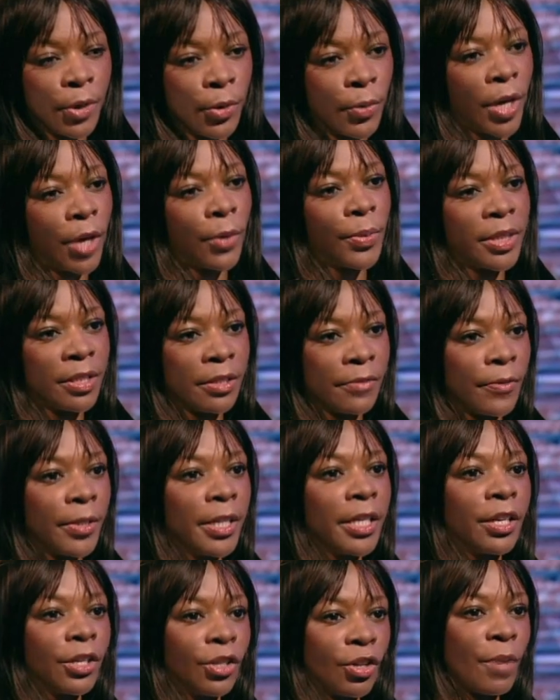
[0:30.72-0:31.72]
prerequisite for
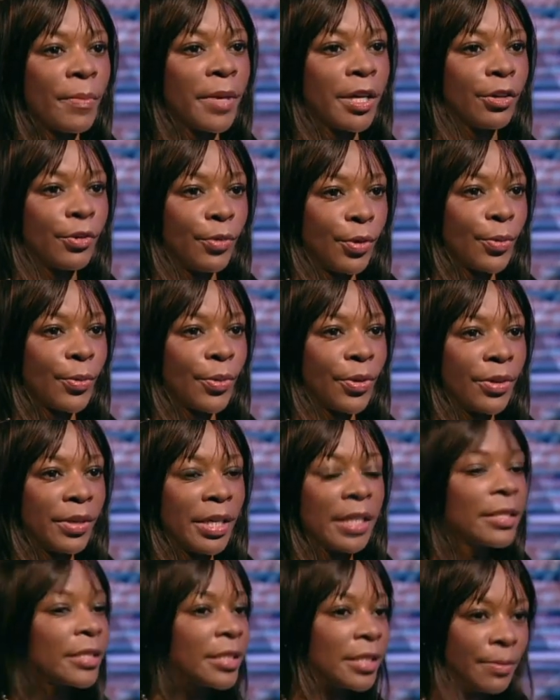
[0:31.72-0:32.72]
economic growth.
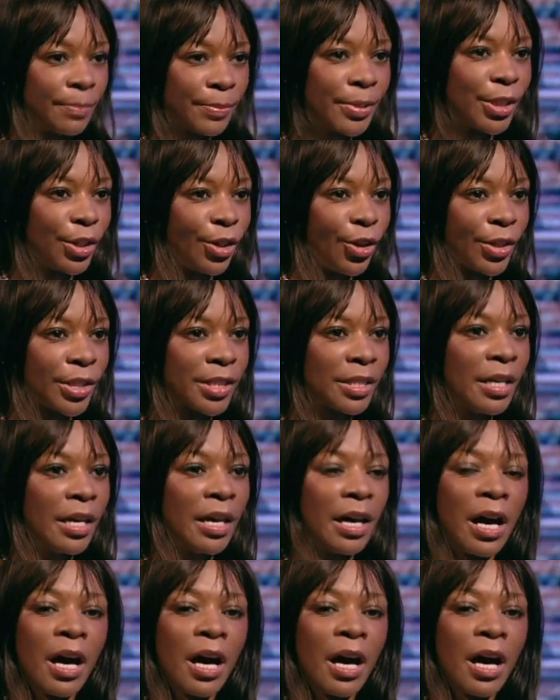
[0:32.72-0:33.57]
It is simply not.